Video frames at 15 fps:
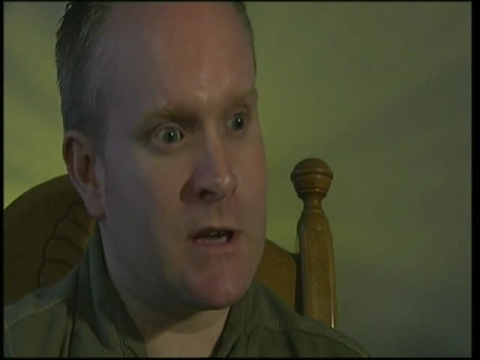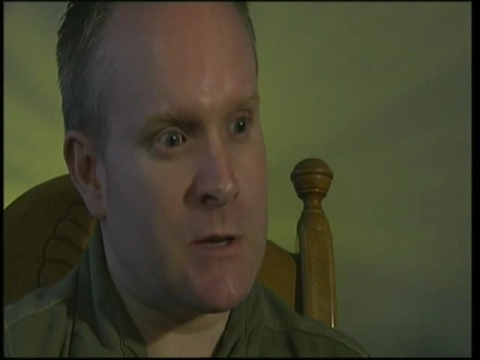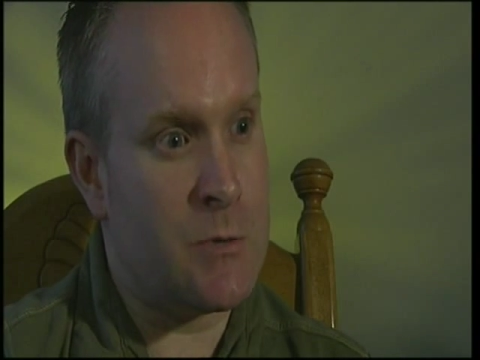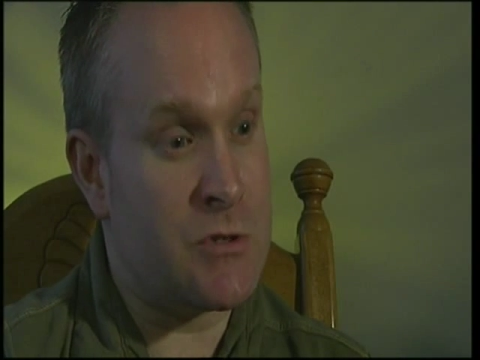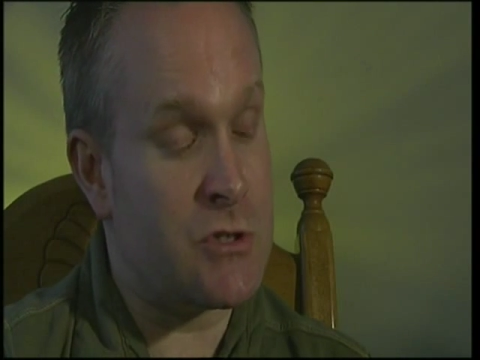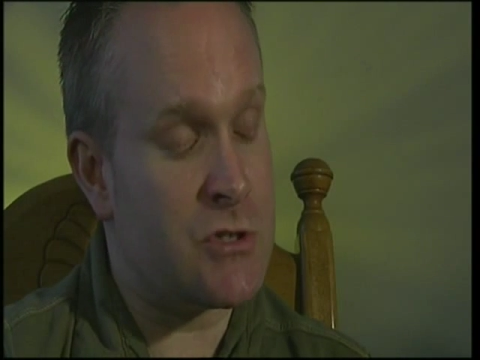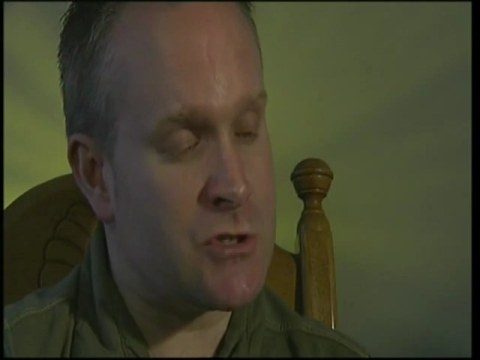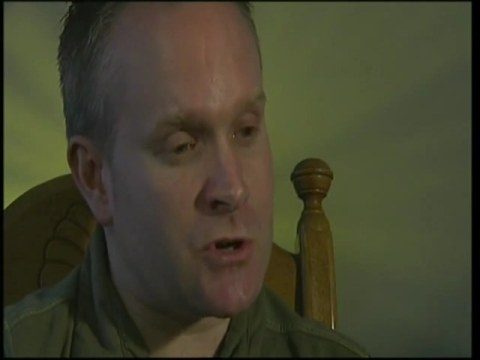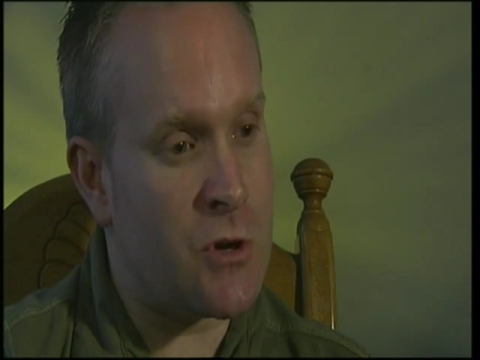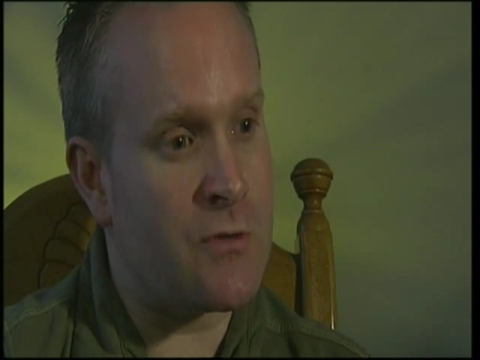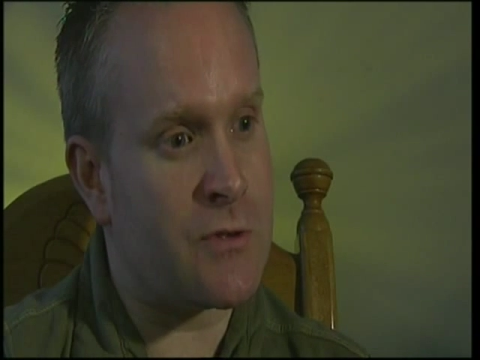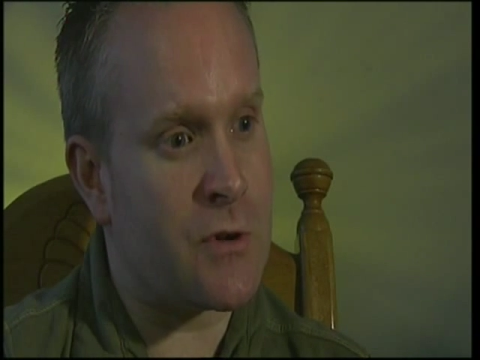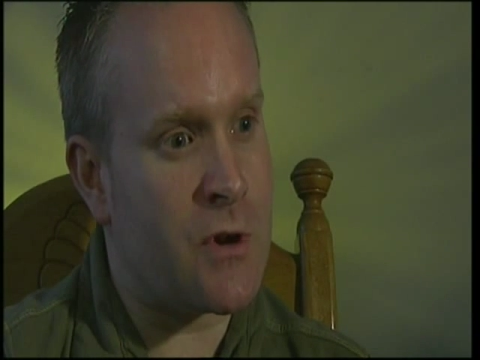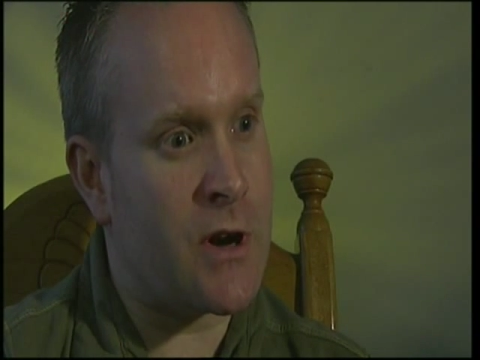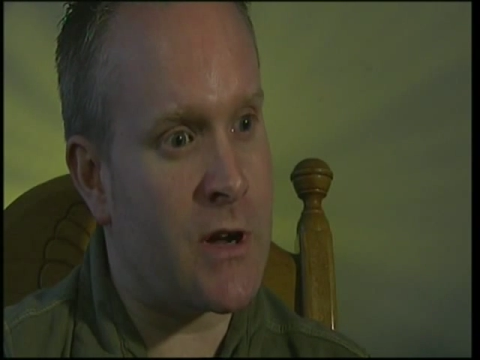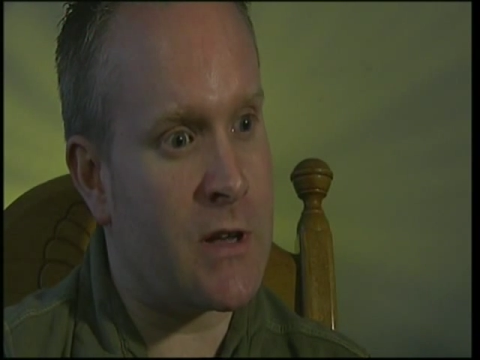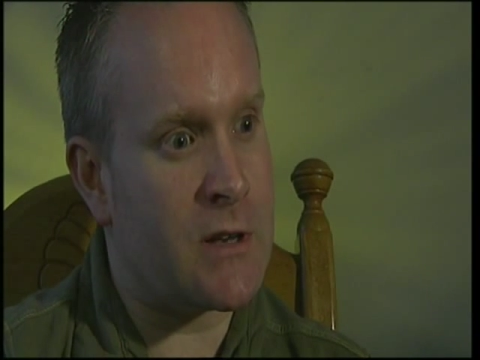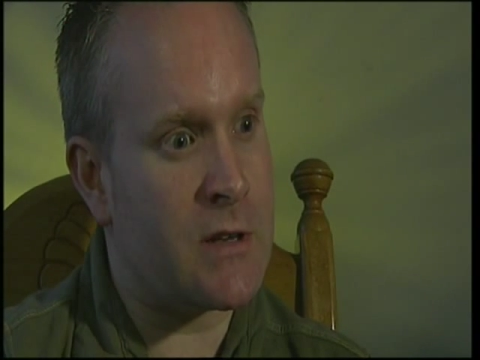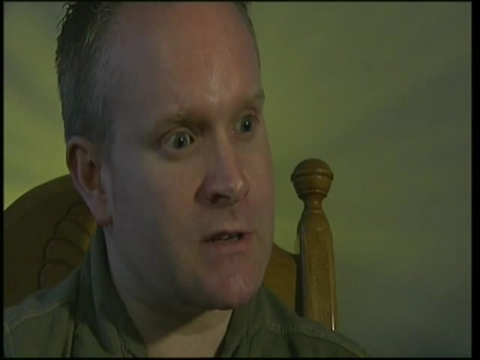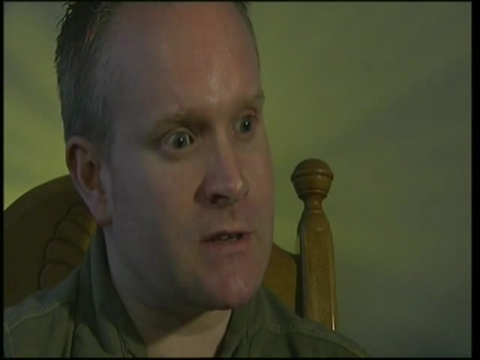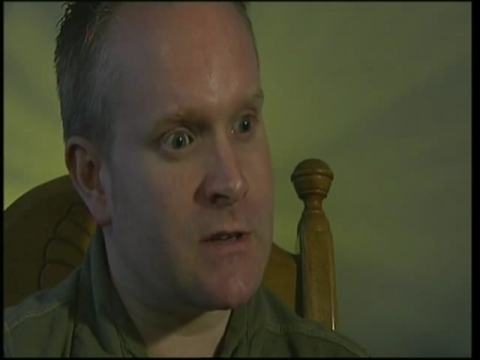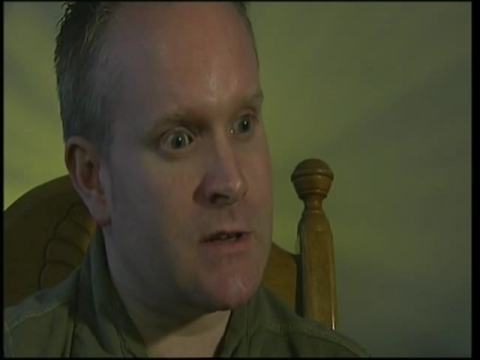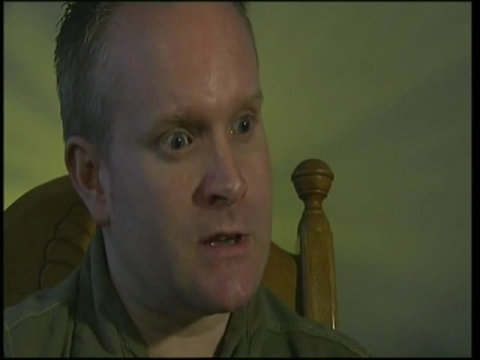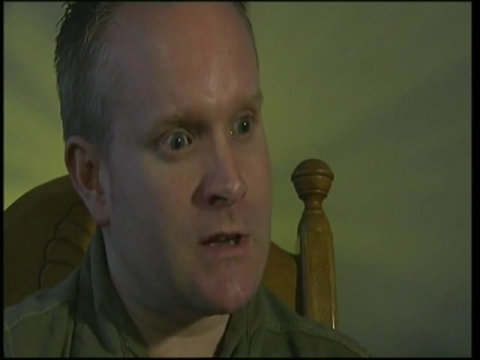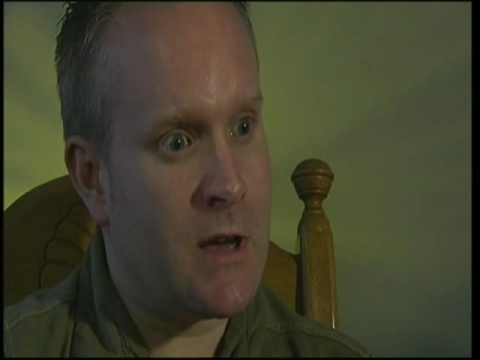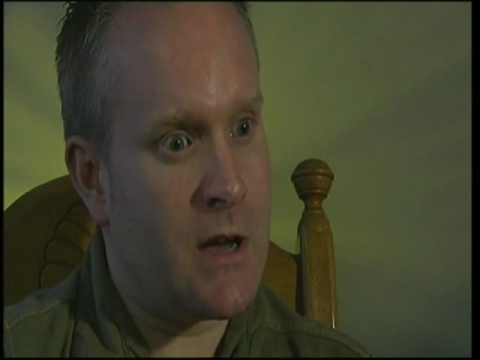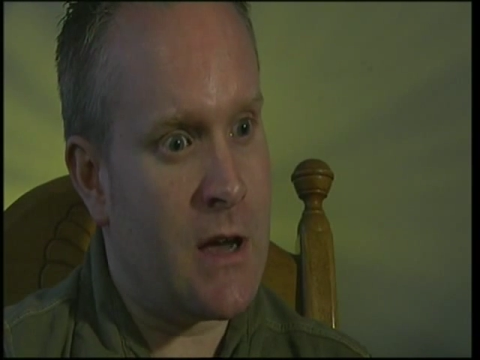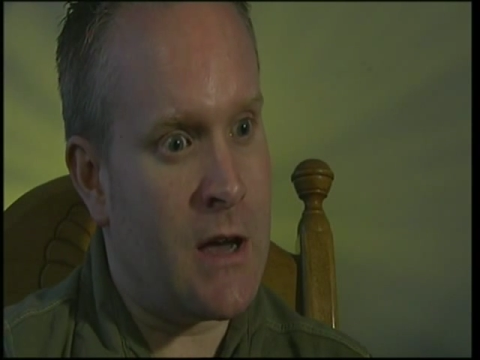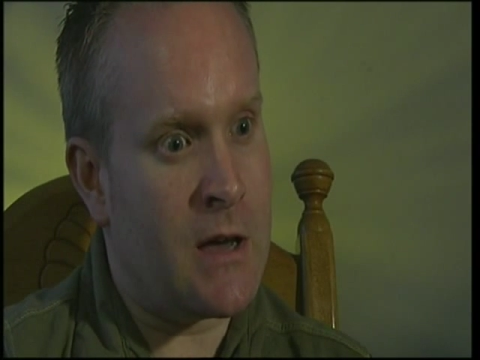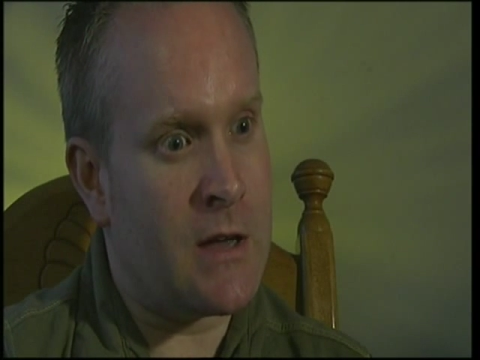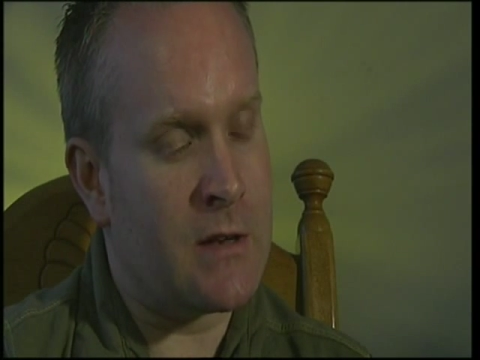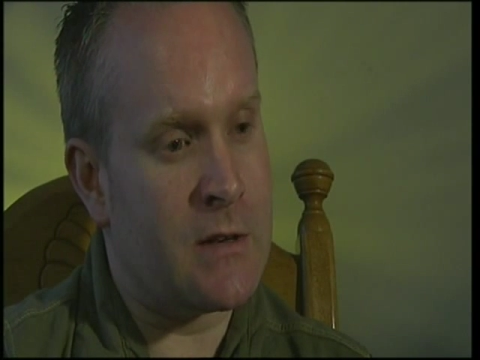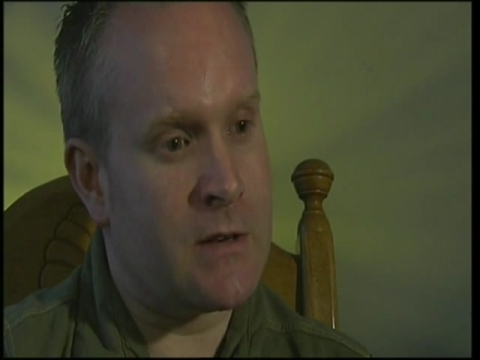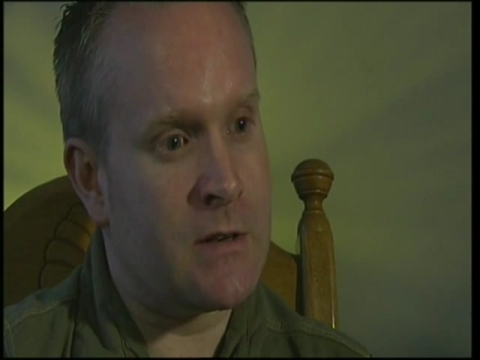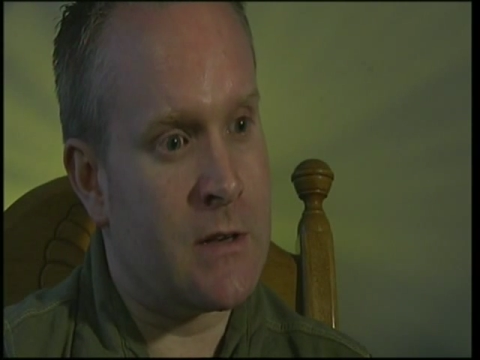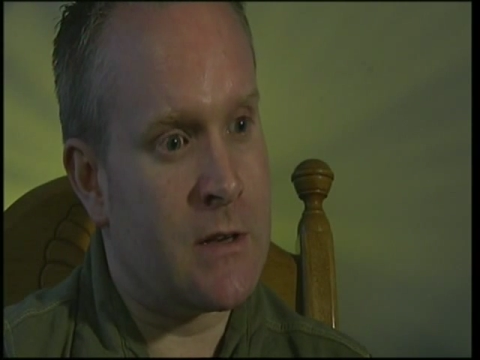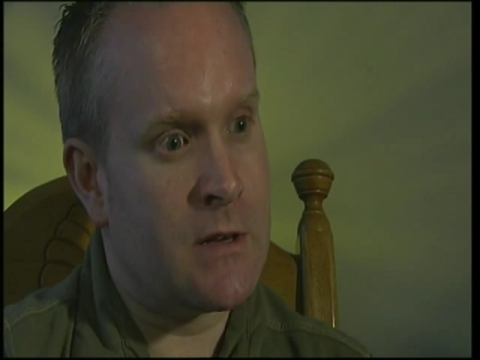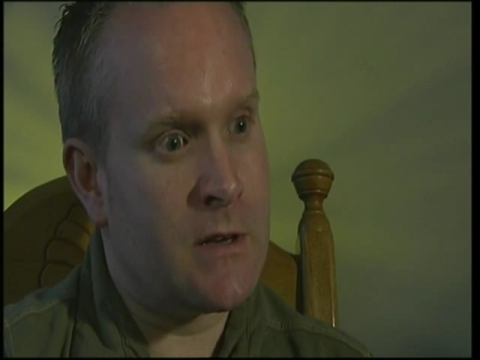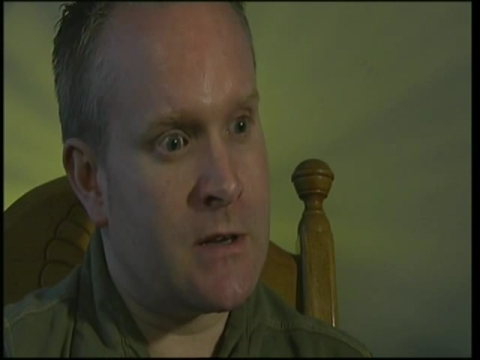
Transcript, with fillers: he was a soft target, and